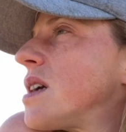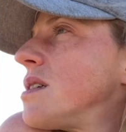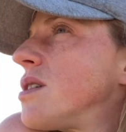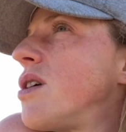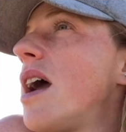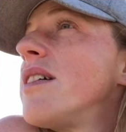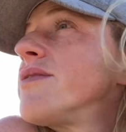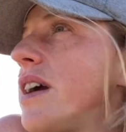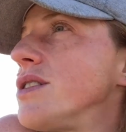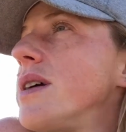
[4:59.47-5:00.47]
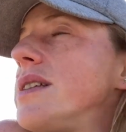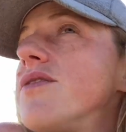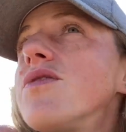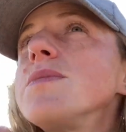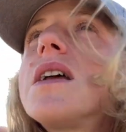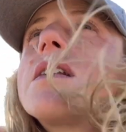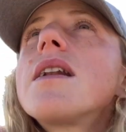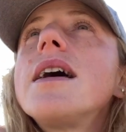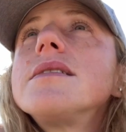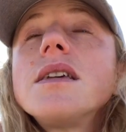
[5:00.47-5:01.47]
So yeah, I've graduated from
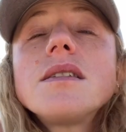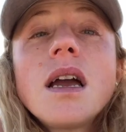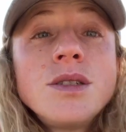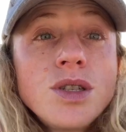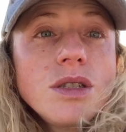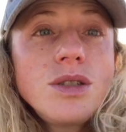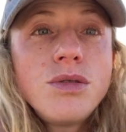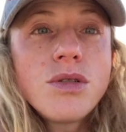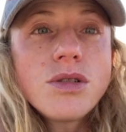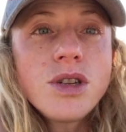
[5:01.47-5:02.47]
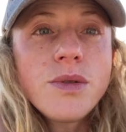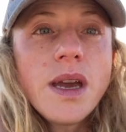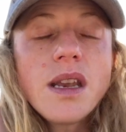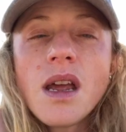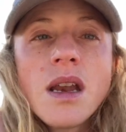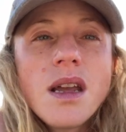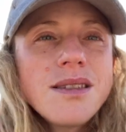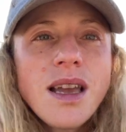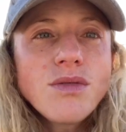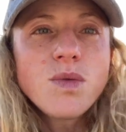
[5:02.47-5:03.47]
sunglasses. I just do not do it, and it
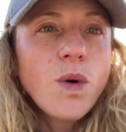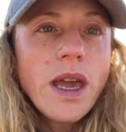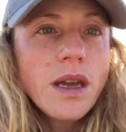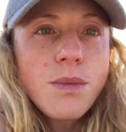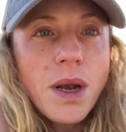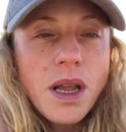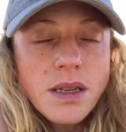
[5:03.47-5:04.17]
sounds weird, but it